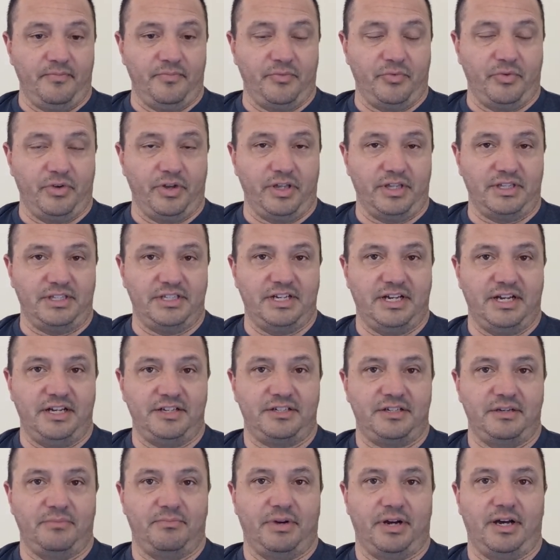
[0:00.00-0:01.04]
we
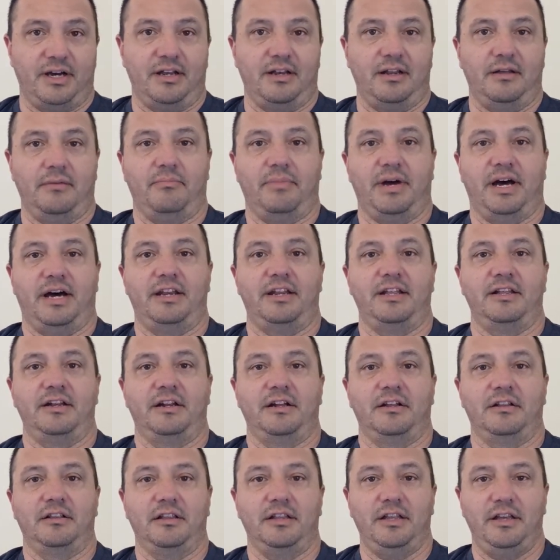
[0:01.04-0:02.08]
touched about it
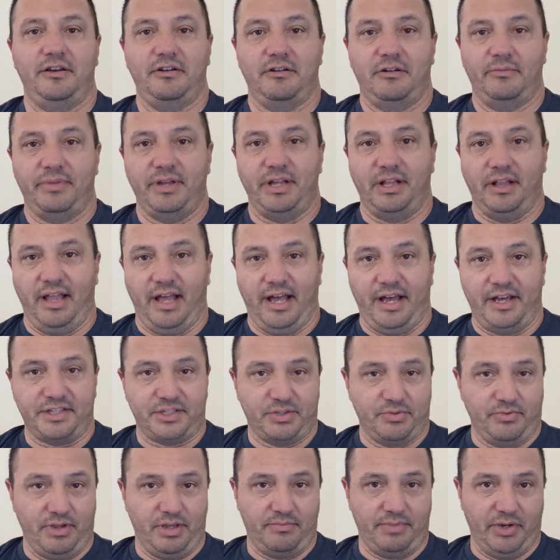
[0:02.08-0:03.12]
a little bit
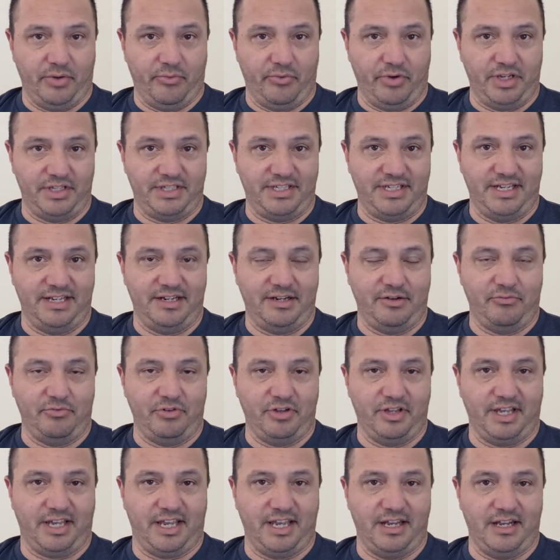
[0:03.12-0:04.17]
last week, but we didn't
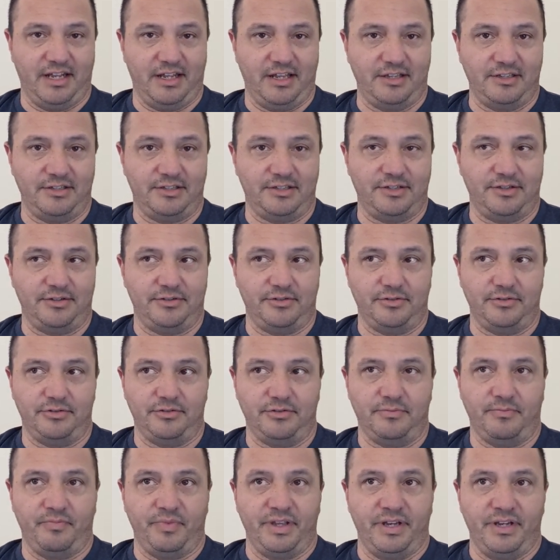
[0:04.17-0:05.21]
really get
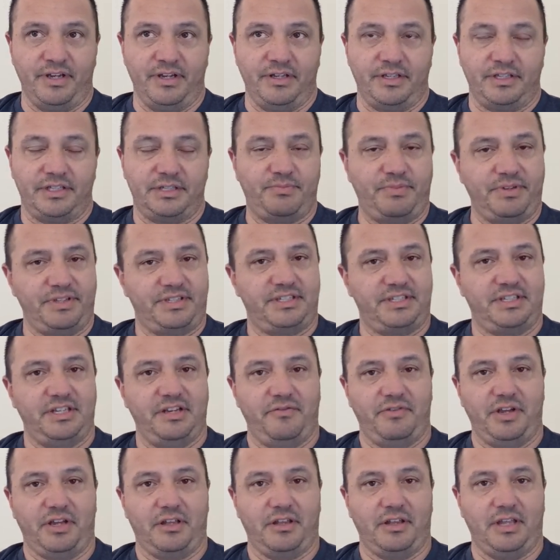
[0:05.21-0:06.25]
into
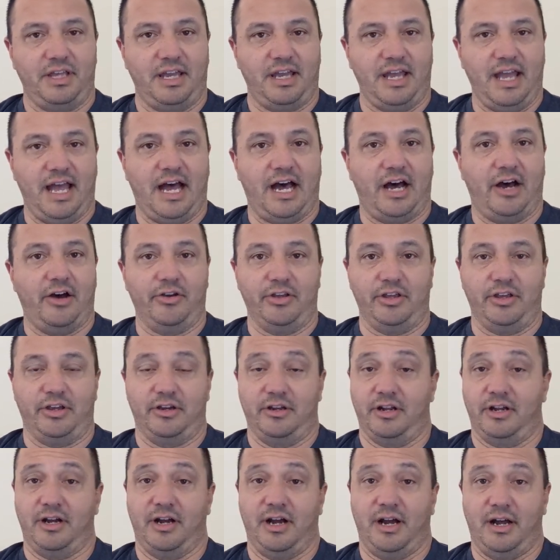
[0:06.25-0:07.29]
specifically how you
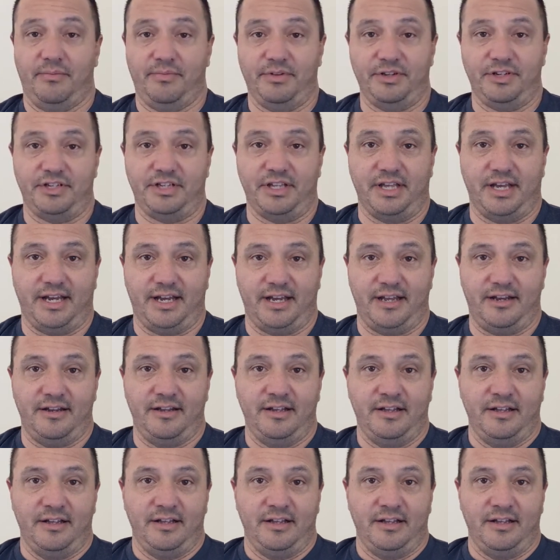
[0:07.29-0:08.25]
could accomplish that.